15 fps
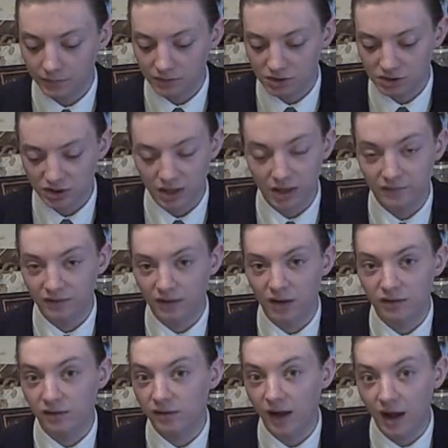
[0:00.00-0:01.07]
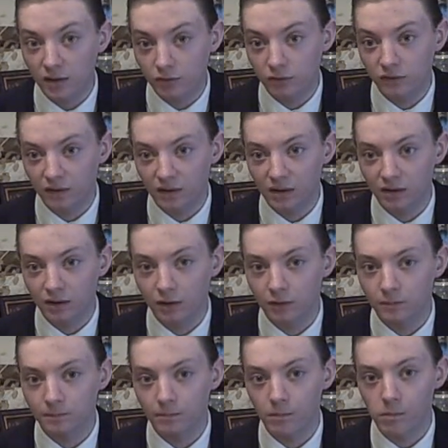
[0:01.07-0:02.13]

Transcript: Just kind of a standard taco.